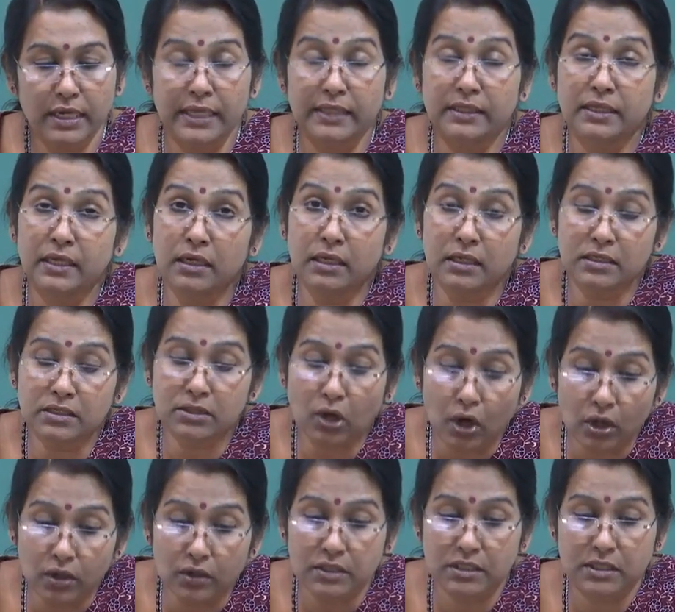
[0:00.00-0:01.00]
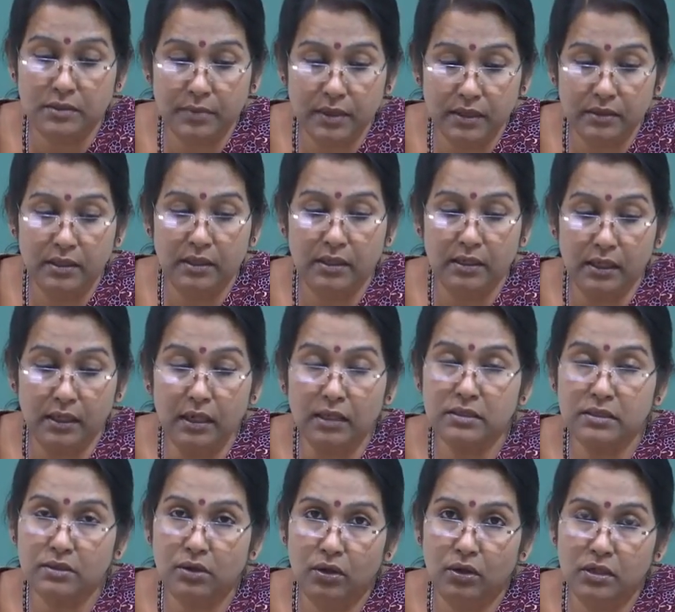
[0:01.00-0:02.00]
ethical scholarship,
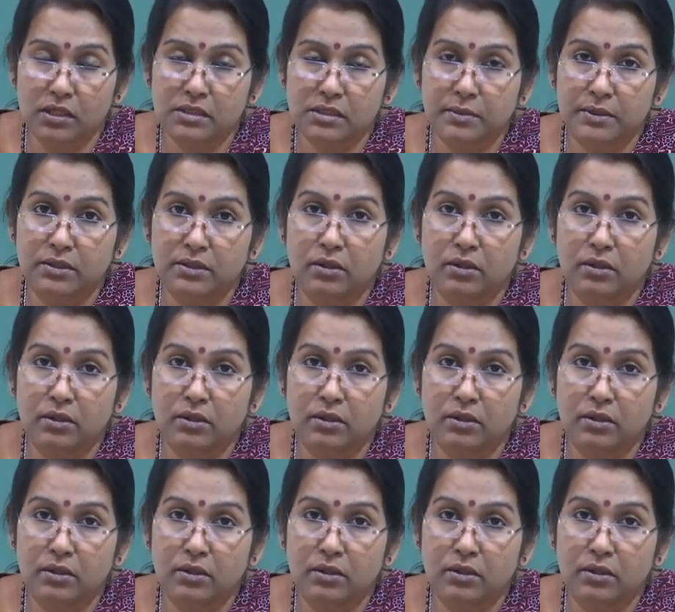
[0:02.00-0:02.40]
it